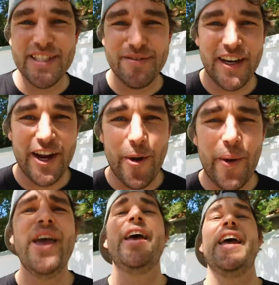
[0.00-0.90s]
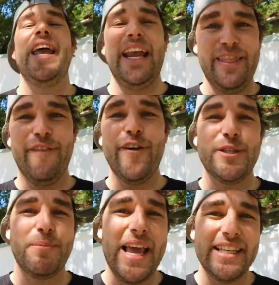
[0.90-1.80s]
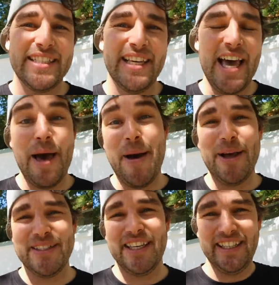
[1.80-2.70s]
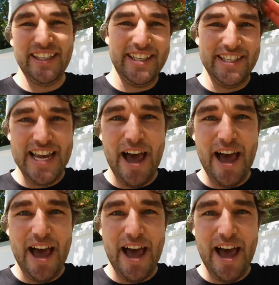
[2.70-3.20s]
this video in the first place. I'm out.